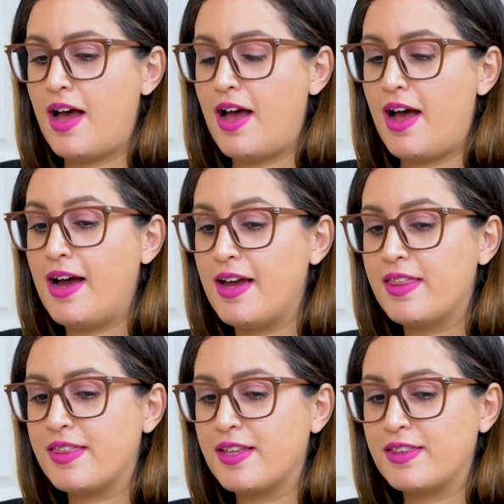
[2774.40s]
I
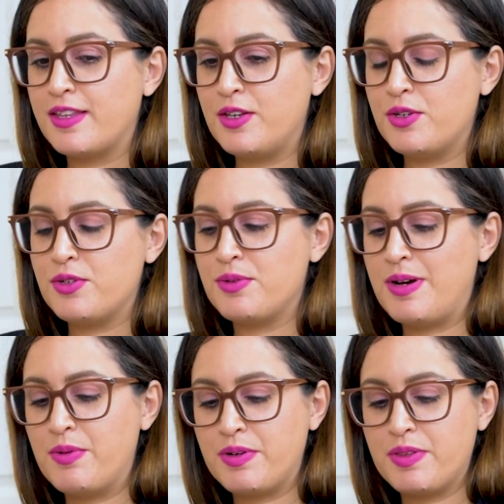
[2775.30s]
think that you
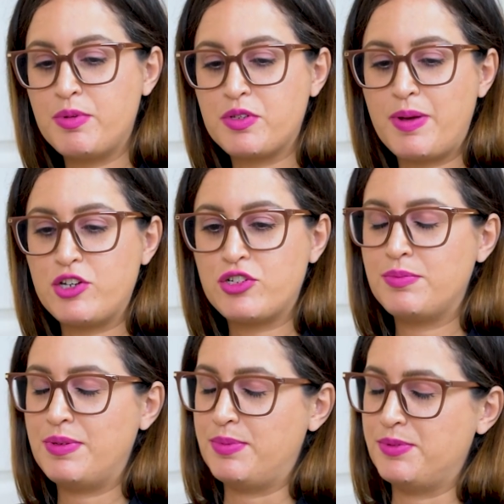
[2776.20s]
are one of the most passionate
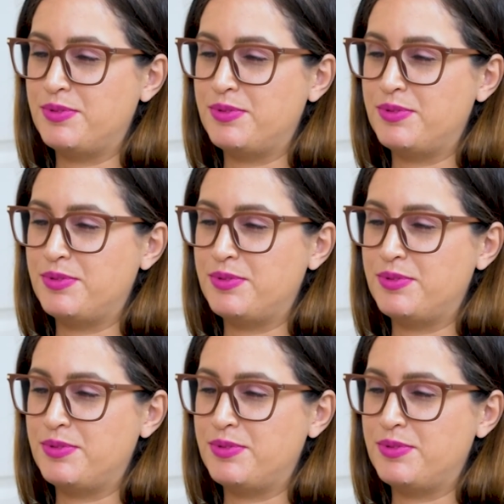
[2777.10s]
people.